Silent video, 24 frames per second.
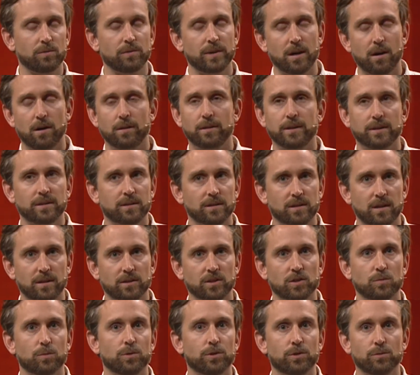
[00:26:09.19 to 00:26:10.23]
We call this
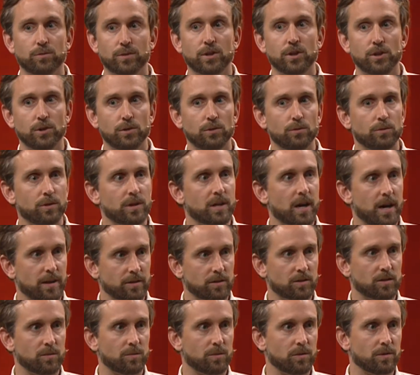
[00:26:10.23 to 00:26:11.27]
customer the renewed
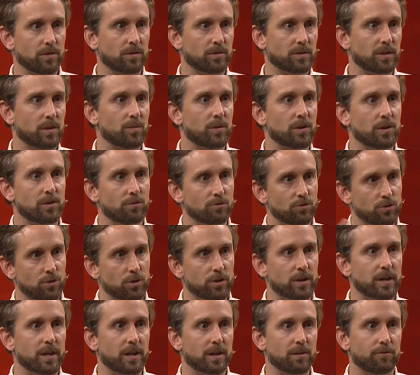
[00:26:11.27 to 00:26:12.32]
customer, someone who's
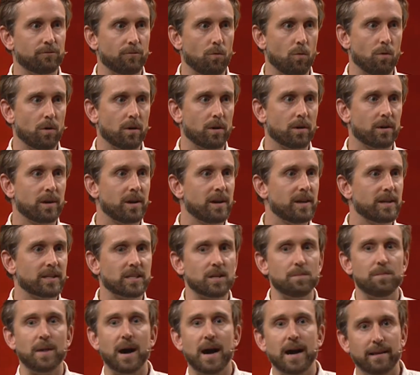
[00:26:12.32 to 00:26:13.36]
looking for
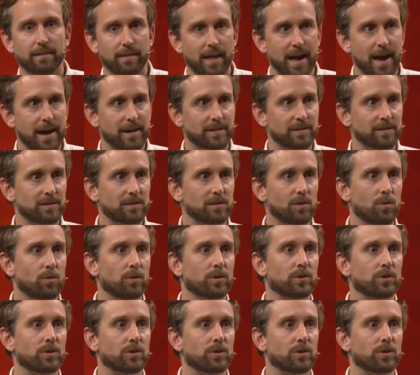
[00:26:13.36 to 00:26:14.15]
to buy less mm-hmm.